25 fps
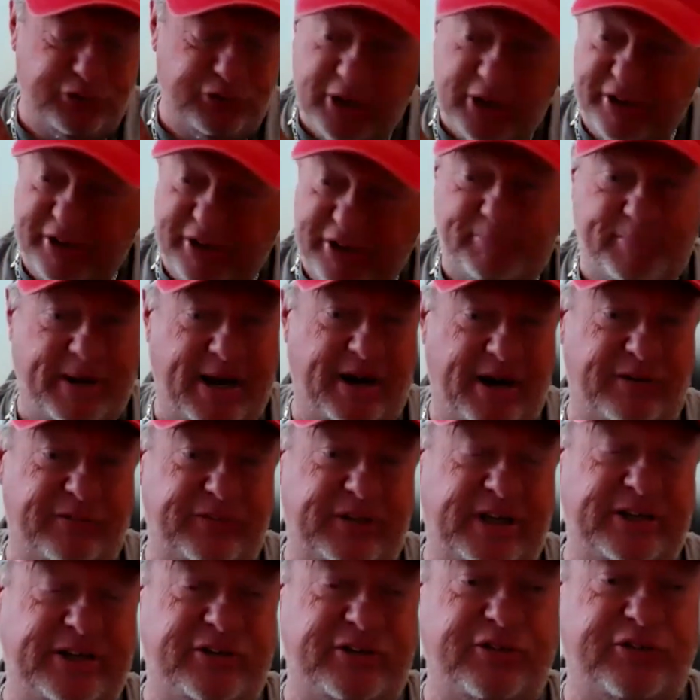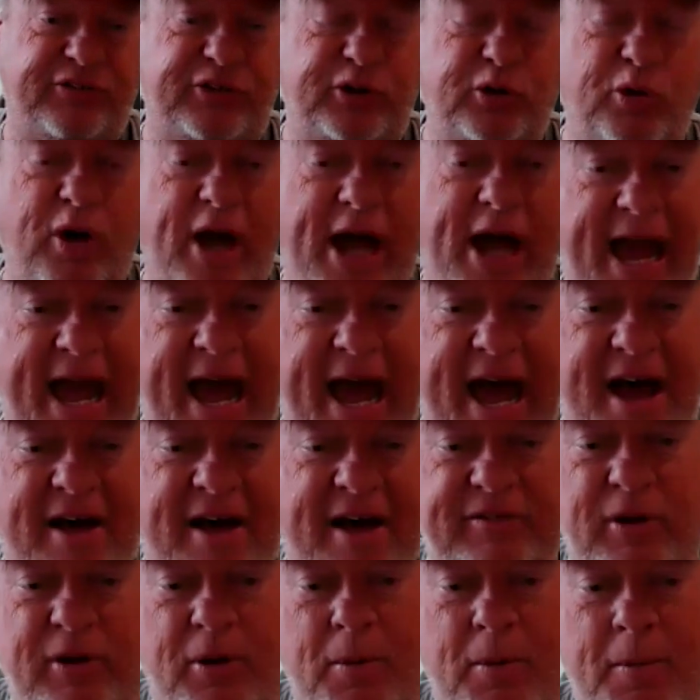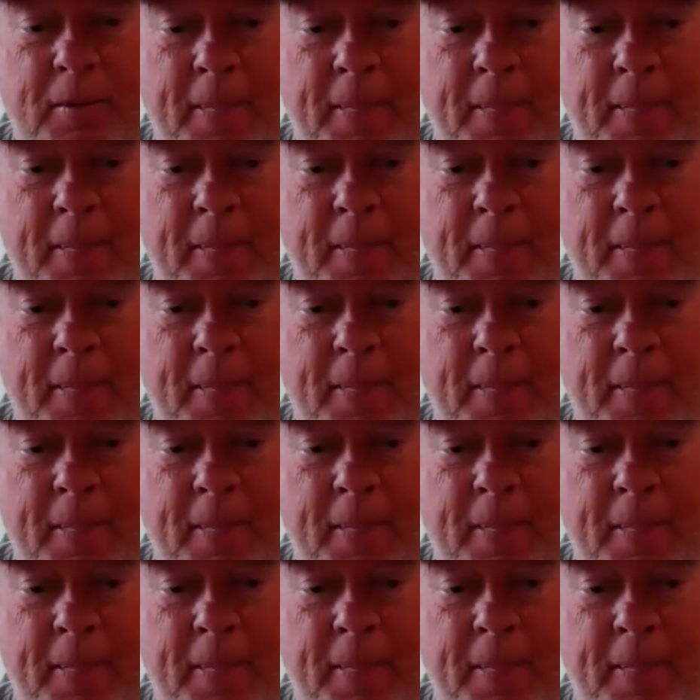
just buyer's agents, you'll have